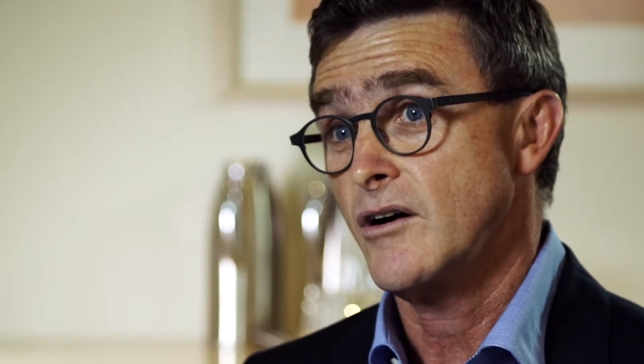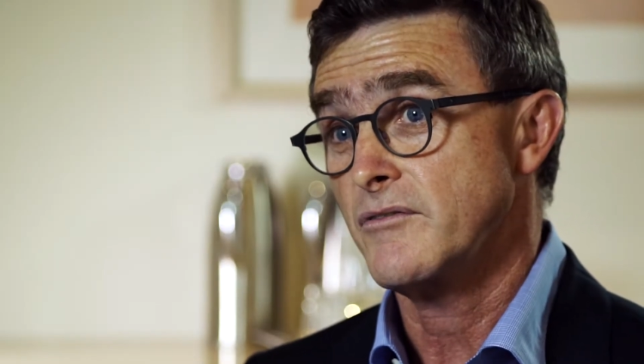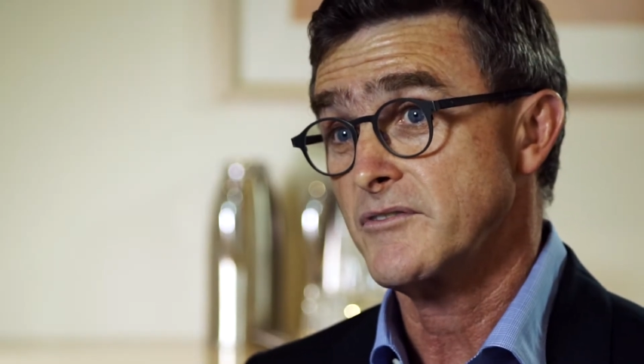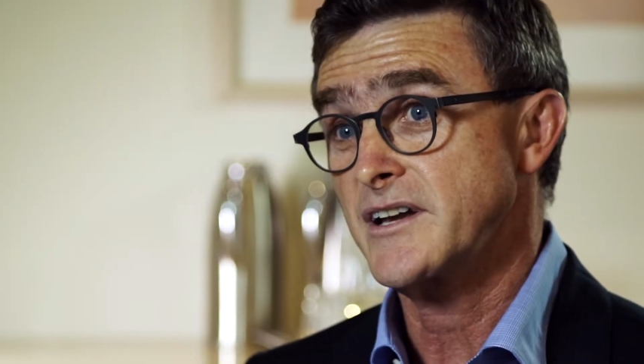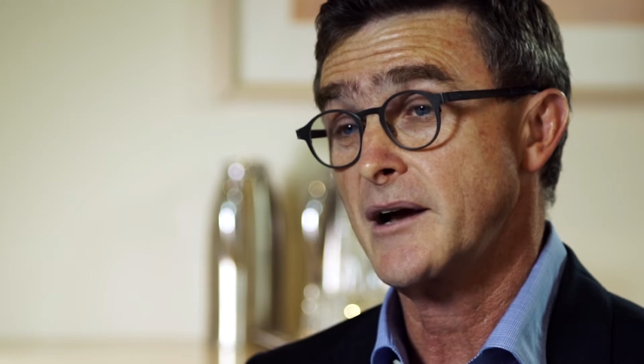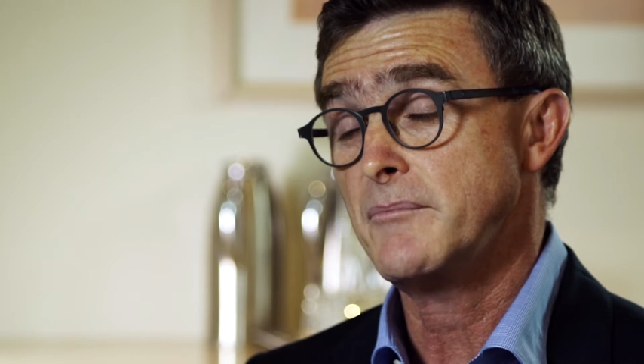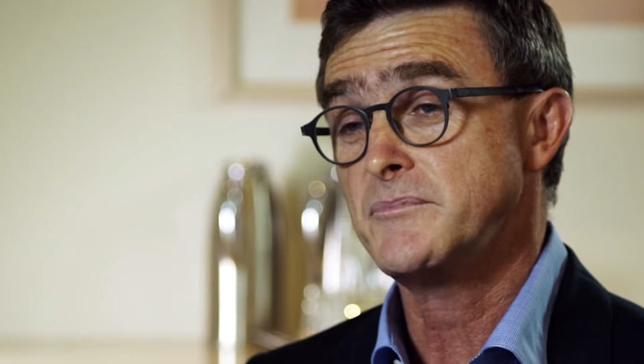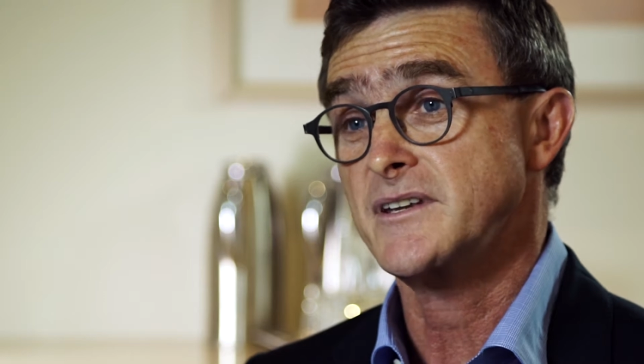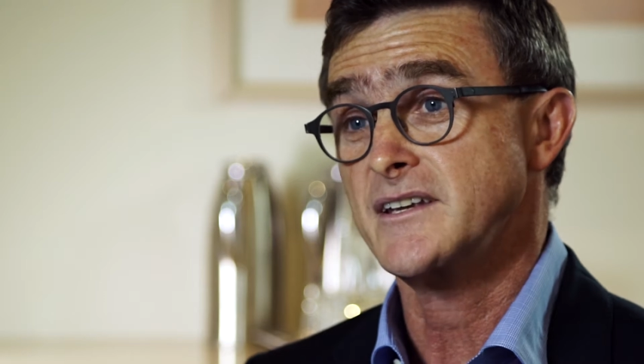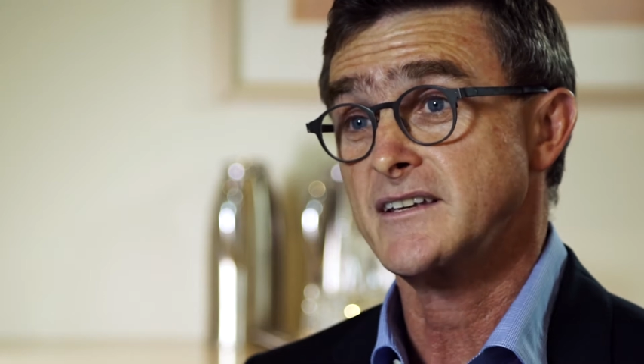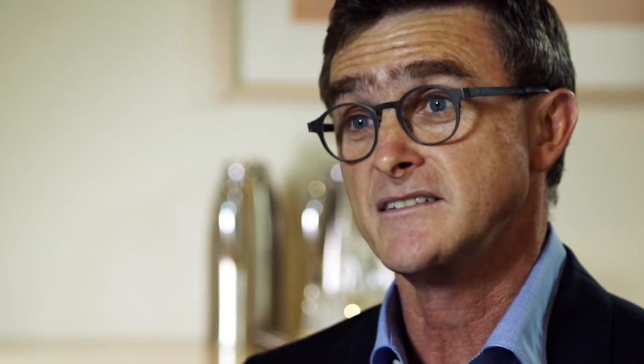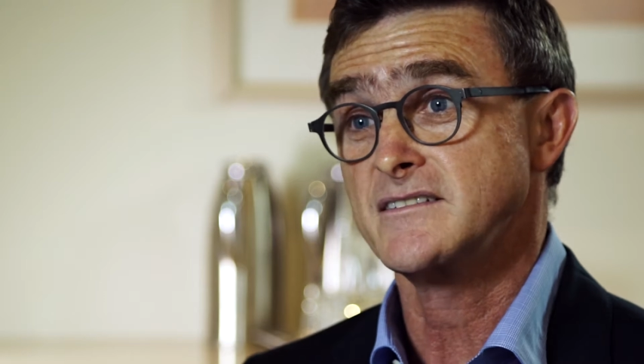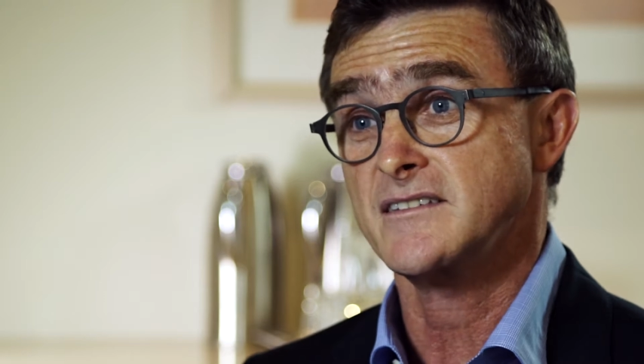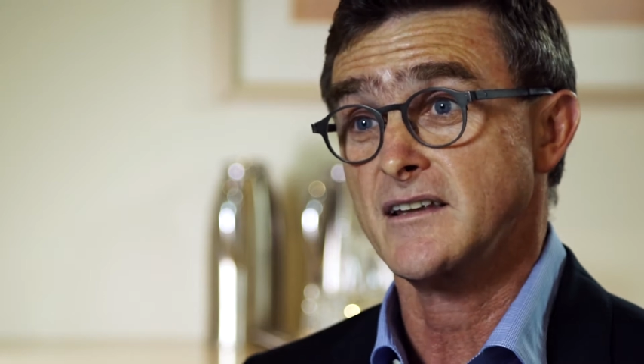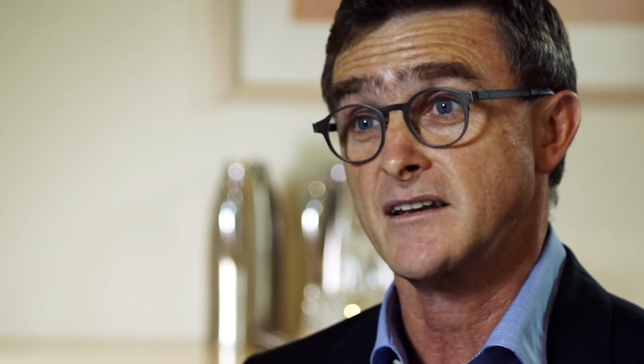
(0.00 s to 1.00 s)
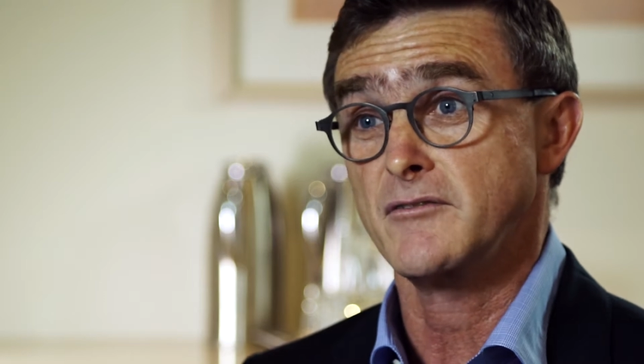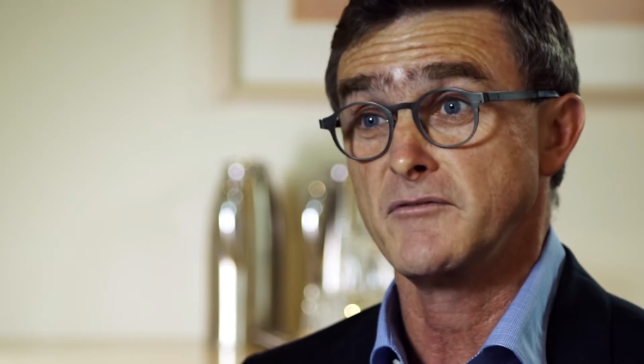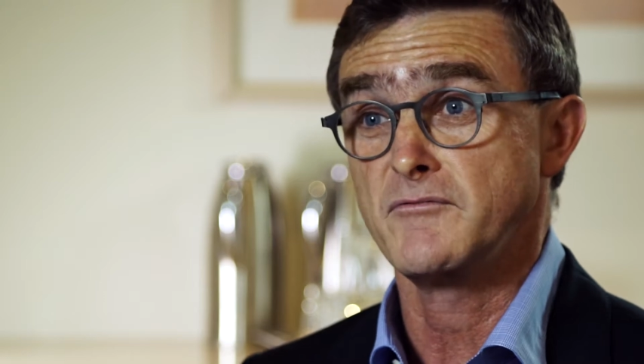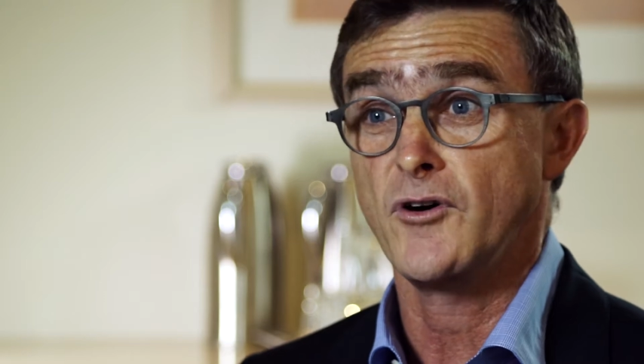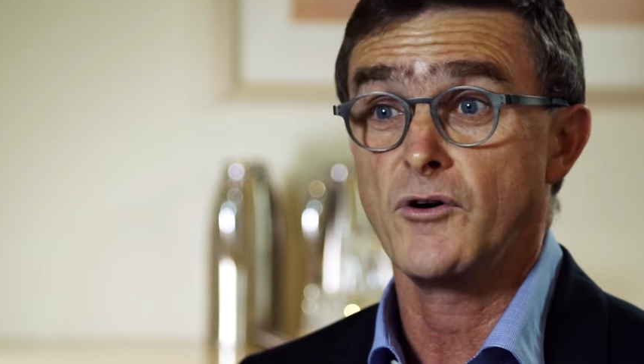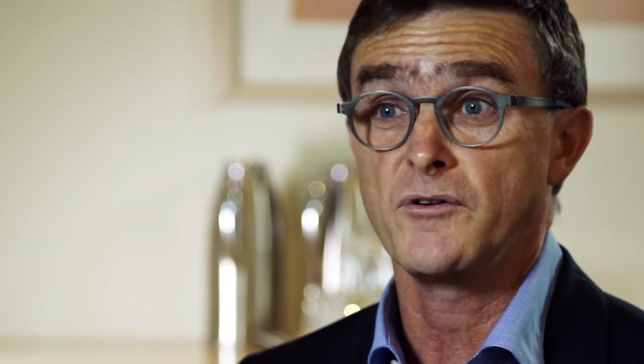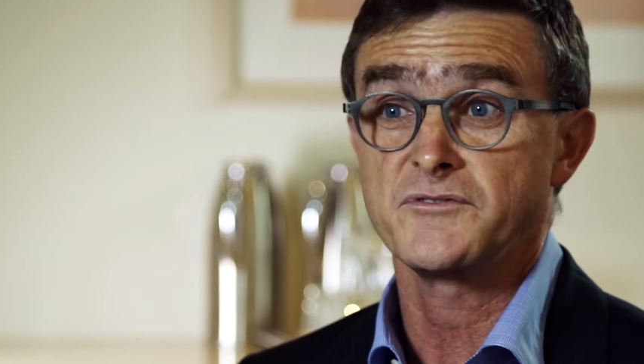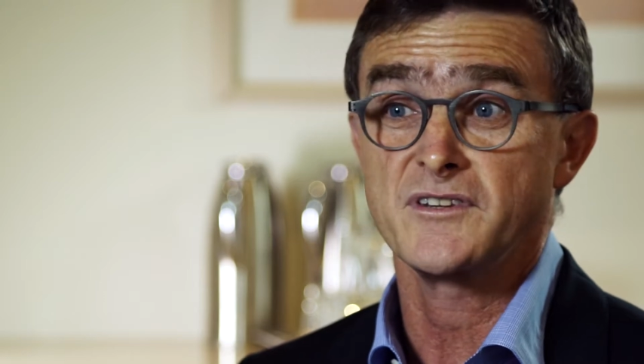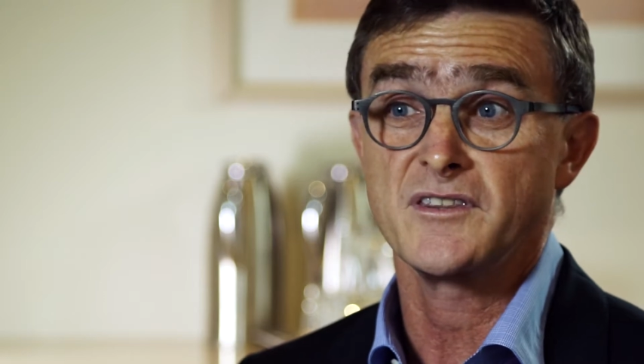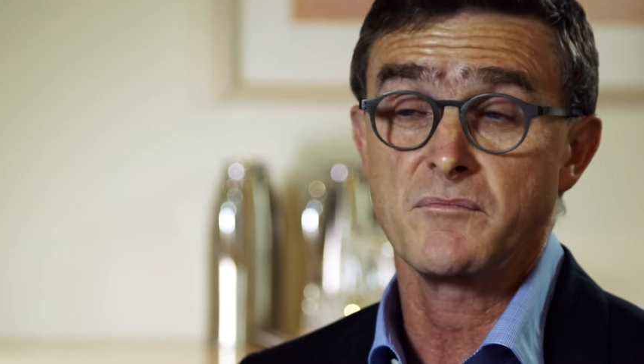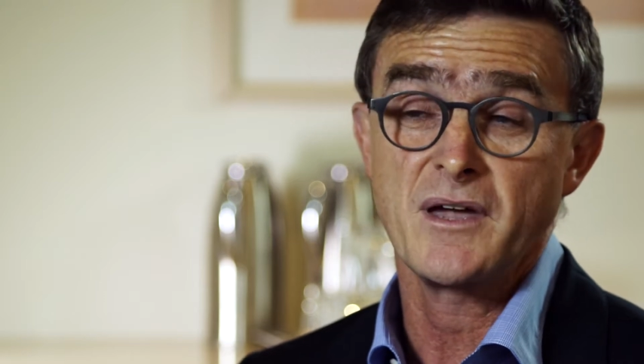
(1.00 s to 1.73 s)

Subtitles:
of companies that are involved in